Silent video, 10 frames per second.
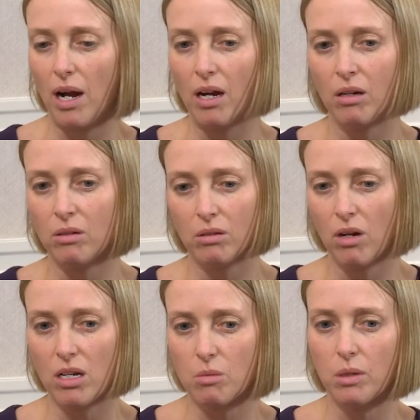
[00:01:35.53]
Our
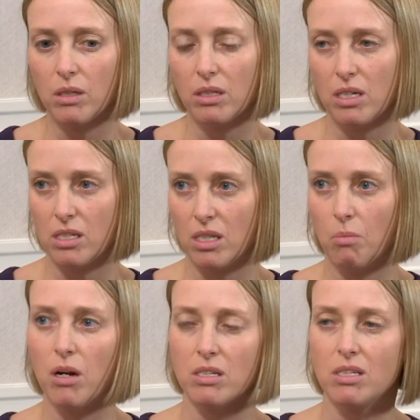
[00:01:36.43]
hospital is in
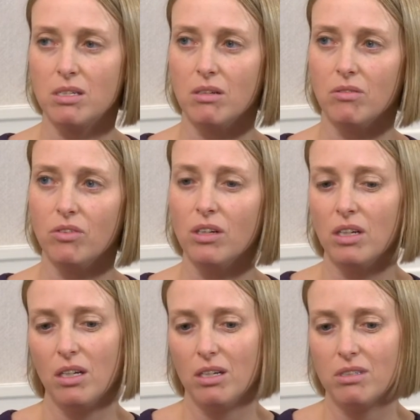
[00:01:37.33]
the process of
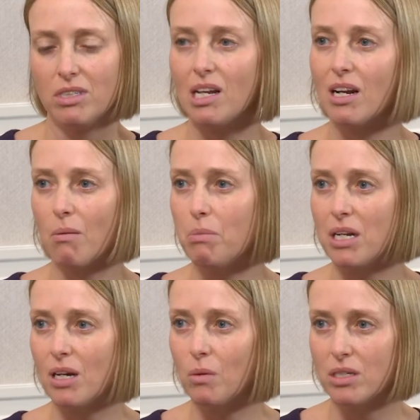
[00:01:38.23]
setting up
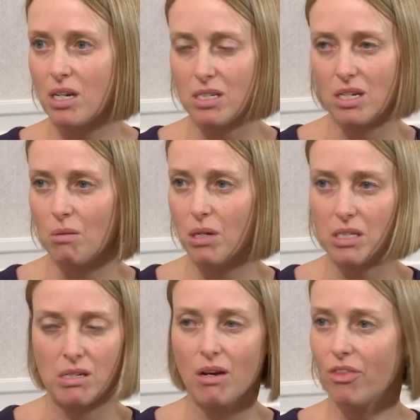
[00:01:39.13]
PD-L1 testing, but
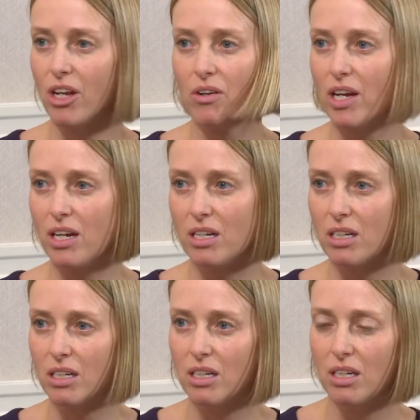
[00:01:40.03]
it's not there yet.